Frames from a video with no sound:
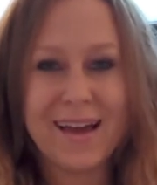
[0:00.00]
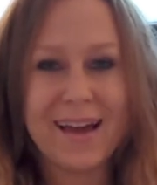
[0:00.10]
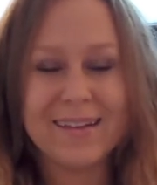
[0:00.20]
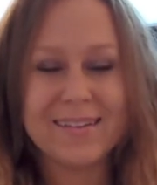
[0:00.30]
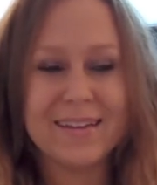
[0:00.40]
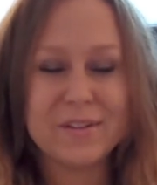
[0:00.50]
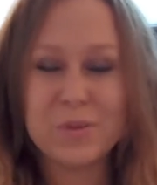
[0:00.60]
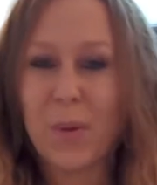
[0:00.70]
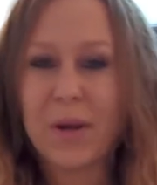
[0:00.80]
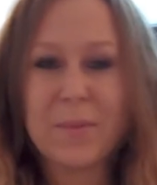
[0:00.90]
had like
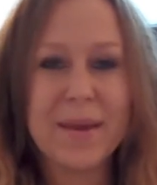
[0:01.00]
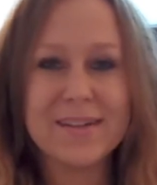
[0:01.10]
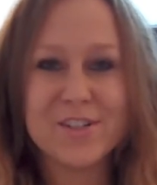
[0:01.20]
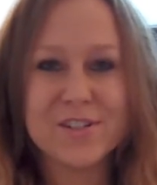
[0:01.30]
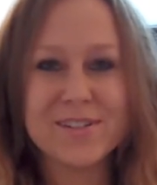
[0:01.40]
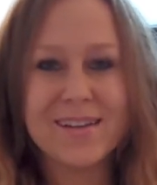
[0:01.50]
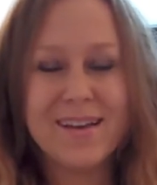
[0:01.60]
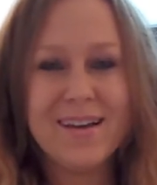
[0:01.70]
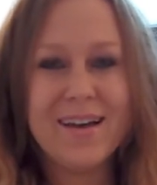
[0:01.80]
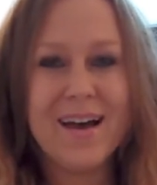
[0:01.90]
20 pages
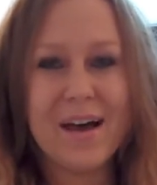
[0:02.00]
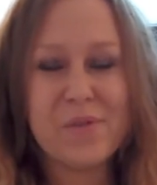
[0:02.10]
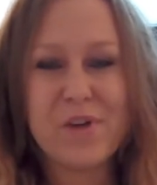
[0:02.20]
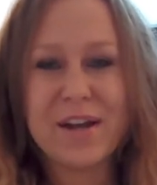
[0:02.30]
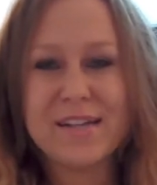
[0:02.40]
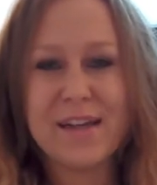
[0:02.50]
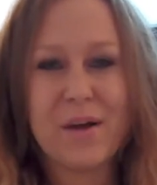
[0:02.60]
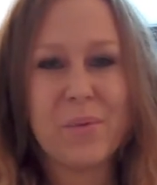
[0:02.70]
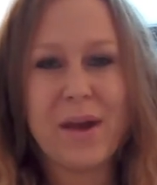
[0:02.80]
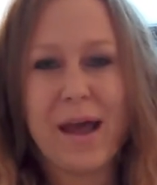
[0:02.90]
uh, writing
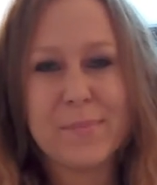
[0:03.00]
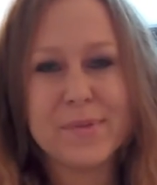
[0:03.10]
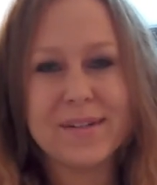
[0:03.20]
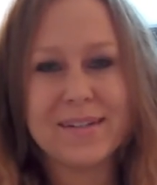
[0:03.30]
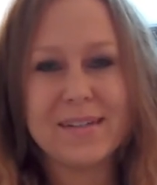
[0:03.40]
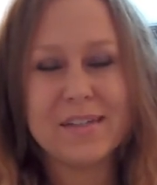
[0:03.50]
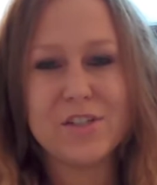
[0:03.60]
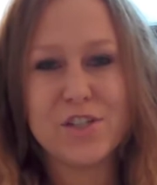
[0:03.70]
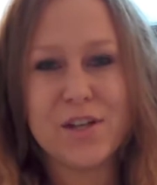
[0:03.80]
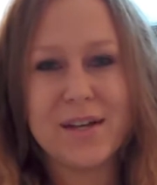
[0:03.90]
down what happened in
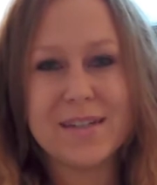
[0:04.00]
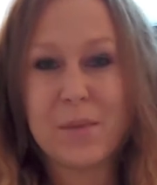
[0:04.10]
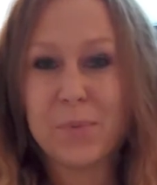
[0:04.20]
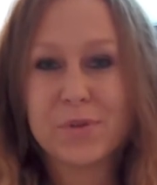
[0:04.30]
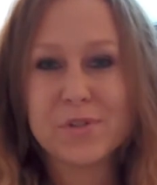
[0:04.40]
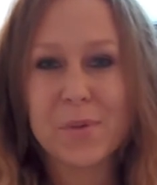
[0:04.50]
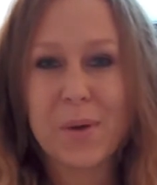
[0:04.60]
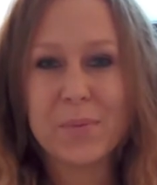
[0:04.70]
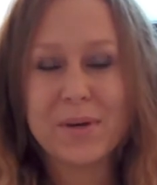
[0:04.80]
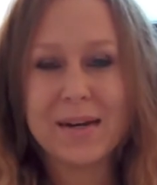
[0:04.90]
each temple so
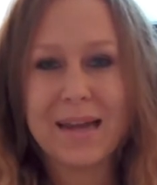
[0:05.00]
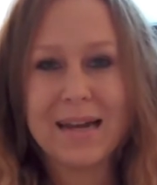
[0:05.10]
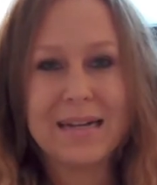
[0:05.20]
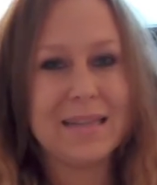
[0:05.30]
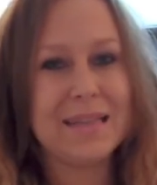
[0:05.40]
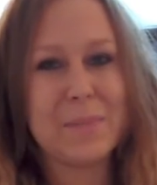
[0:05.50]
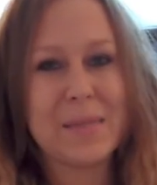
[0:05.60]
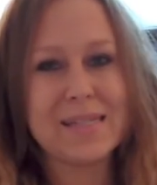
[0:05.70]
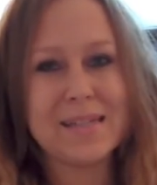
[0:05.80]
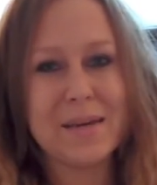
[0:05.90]
I wouldn't get anything
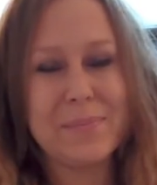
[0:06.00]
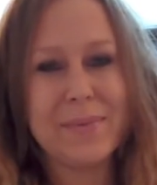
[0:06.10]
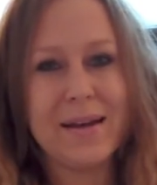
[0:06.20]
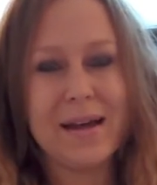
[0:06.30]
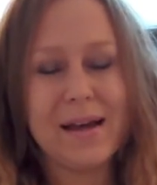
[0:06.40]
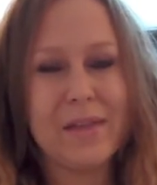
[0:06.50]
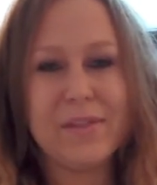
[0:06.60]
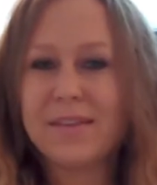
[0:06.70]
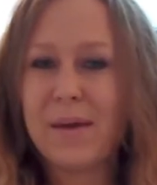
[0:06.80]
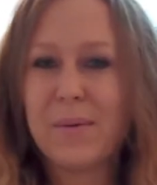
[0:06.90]
messed up. But uh, I
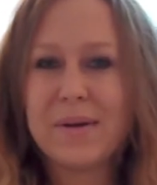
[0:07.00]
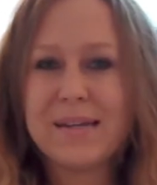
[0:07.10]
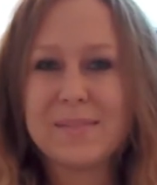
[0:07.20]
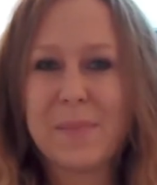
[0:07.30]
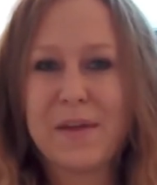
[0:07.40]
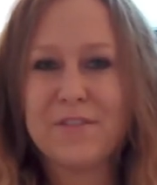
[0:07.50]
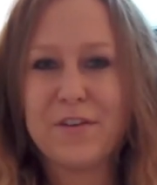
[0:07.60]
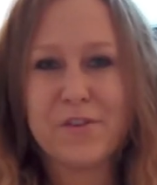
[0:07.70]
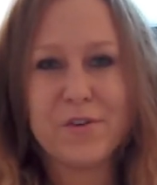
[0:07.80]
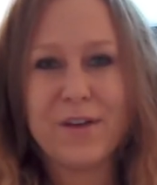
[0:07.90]
think that one is my
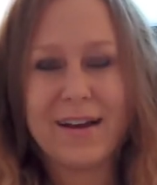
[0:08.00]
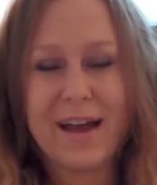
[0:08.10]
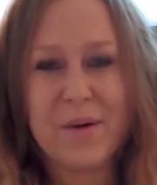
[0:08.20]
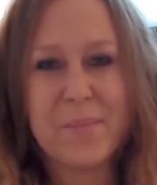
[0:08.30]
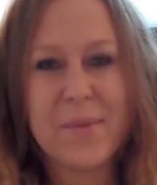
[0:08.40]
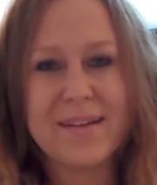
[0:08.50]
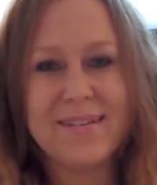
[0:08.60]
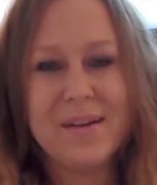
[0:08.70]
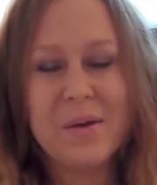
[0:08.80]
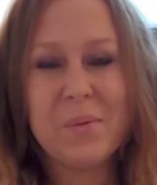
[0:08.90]
favorite right now, but
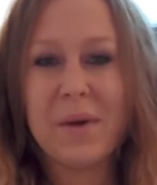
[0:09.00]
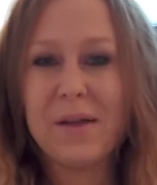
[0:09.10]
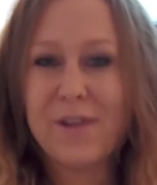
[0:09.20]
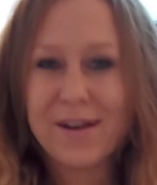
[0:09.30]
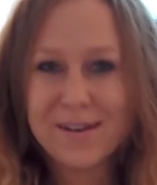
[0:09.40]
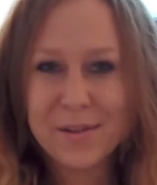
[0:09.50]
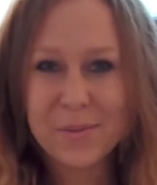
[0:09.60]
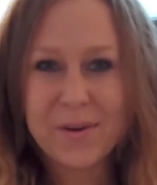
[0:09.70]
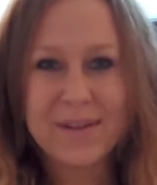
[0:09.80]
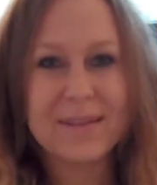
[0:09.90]
when I write
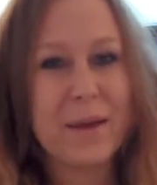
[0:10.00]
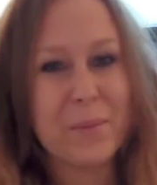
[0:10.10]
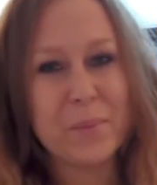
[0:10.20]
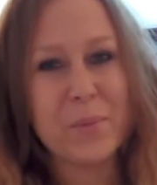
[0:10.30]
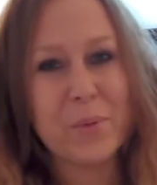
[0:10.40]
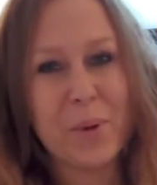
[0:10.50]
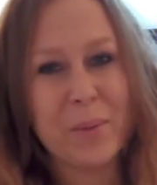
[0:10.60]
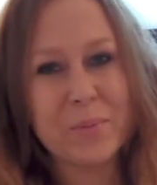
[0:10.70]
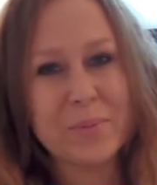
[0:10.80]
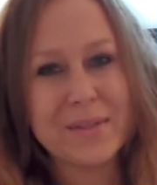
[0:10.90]
another one, that one will
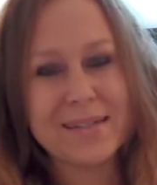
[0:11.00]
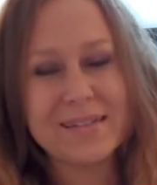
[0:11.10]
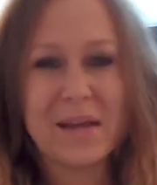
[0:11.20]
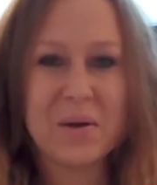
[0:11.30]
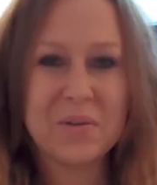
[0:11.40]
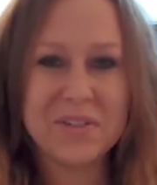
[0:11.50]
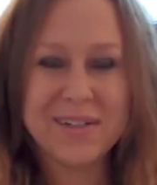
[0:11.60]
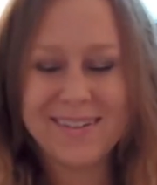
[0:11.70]
probably take over.